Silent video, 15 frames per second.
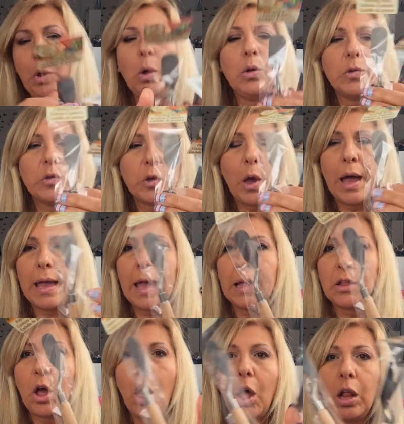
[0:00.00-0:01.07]
also, I had
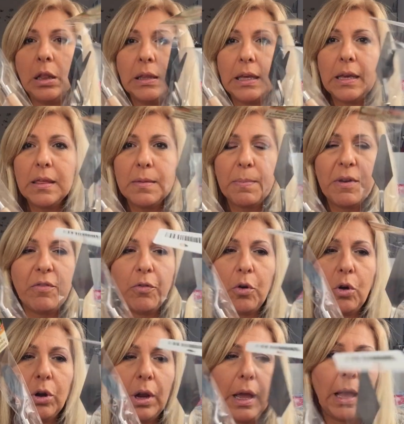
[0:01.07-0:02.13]
hauled these
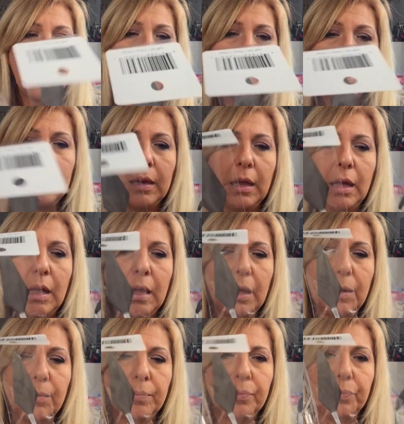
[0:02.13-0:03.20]
before, and
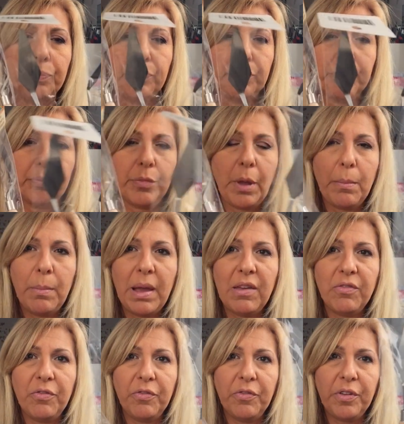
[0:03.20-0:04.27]
my
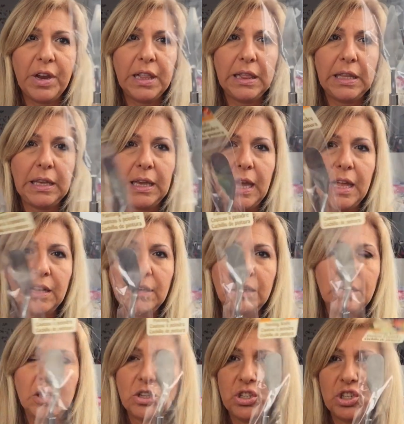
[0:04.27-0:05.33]
friend Leanne,
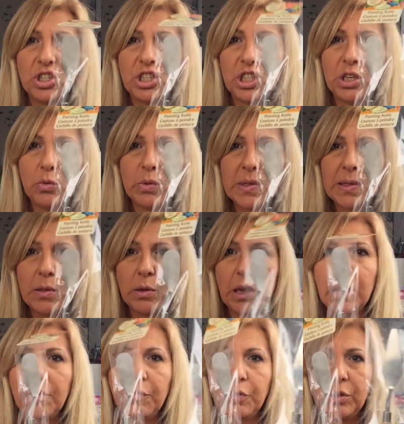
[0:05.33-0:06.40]
she was
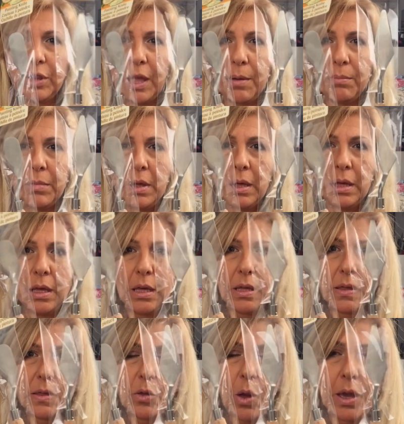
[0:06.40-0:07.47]
looking for them,
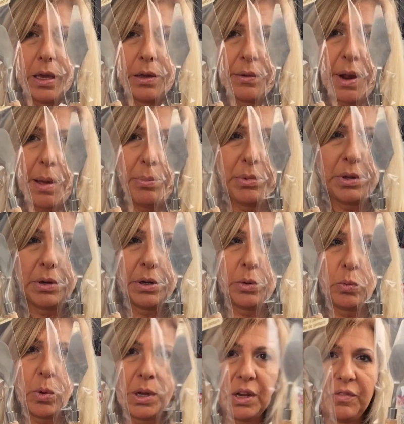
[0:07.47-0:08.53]
so I grabbed her
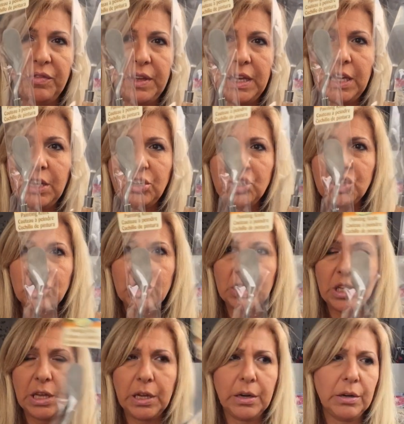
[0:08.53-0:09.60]
one of each.
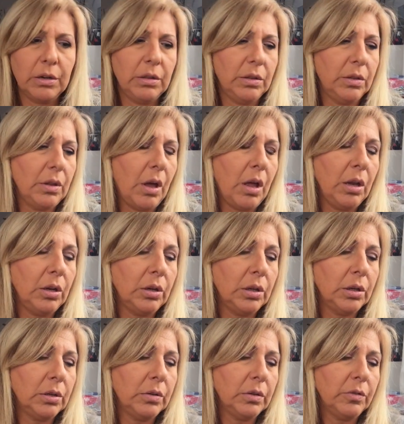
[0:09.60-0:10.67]
They're
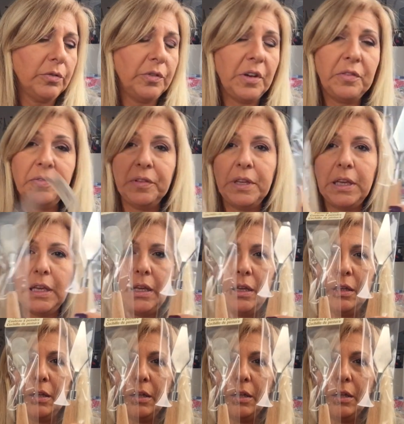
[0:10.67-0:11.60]
$1.50.